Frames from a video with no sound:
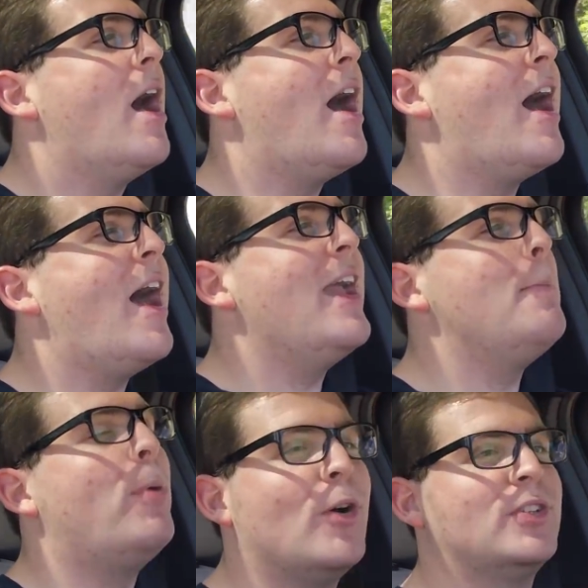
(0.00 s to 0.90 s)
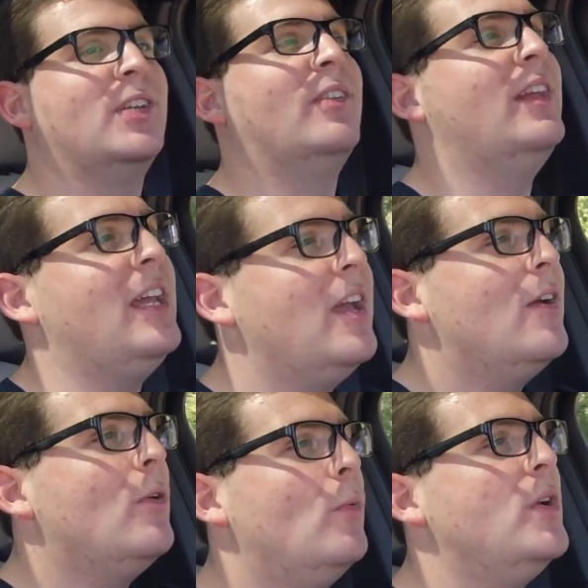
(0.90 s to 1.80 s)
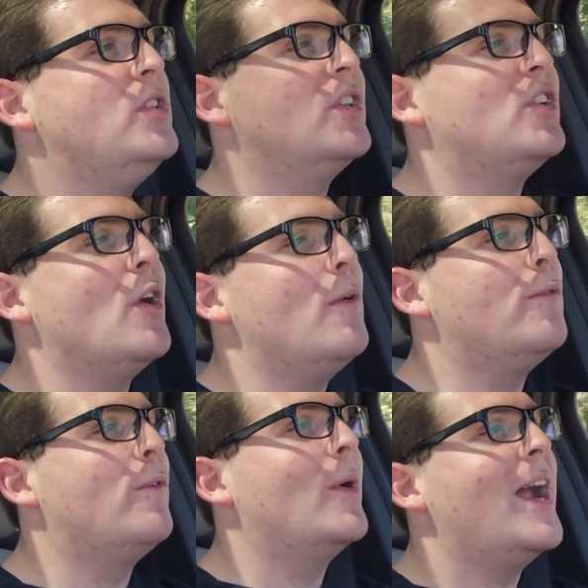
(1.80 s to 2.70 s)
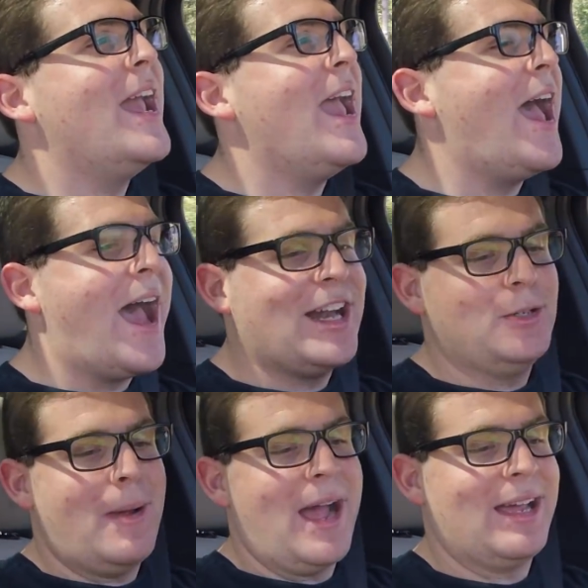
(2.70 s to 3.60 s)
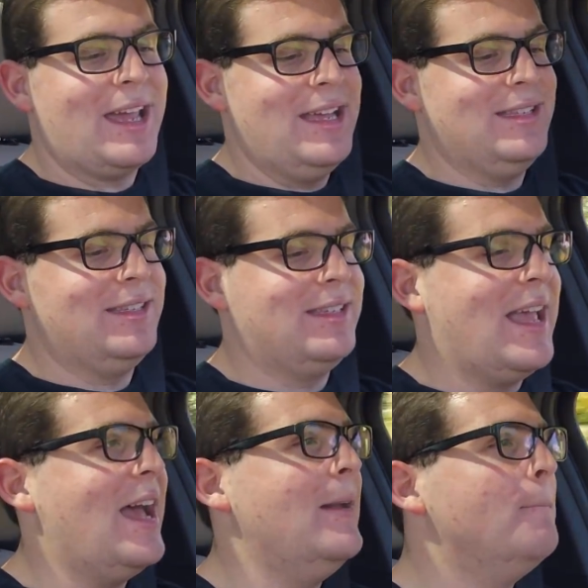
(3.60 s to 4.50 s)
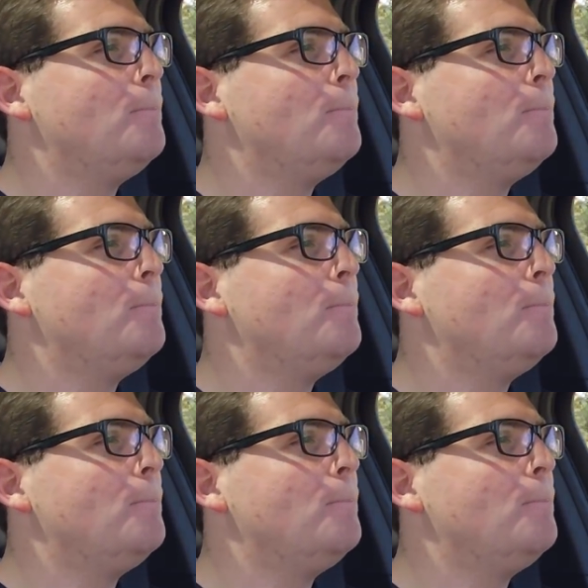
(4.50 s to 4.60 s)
I personally would just go for a hatchback instead.